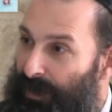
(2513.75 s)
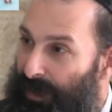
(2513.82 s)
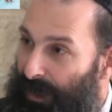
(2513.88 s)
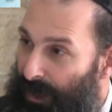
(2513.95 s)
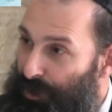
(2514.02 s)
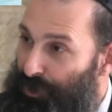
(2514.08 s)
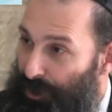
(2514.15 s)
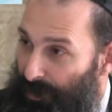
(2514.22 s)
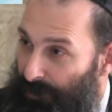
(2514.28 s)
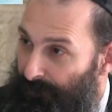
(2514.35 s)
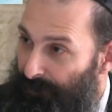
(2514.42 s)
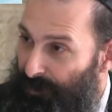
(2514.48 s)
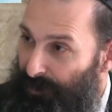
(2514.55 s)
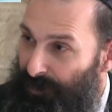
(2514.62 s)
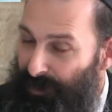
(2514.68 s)
hechshel
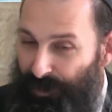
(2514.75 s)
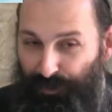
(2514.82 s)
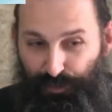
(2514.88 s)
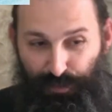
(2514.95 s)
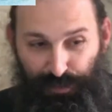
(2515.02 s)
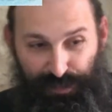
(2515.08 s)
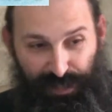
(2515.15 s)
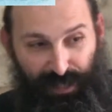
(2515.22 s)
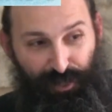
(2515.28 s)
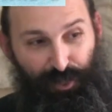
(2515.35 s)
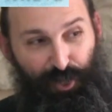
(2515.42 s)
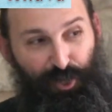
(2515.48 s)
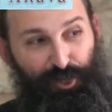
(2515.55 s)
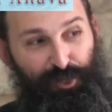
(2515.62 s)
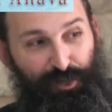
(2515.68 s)
to sell
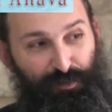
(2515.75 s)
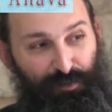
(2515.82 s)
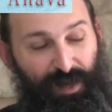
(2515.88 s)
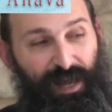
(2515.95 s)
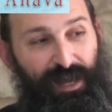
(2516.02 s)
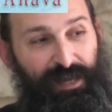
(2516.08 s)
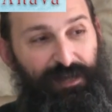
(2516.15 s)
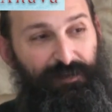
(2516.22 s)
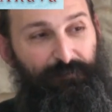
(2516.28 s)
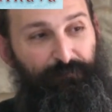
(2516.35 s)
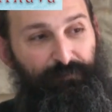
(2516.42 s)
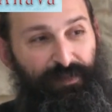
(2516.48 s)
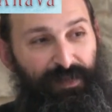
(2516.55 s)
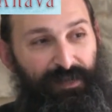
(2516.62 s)
all your wine,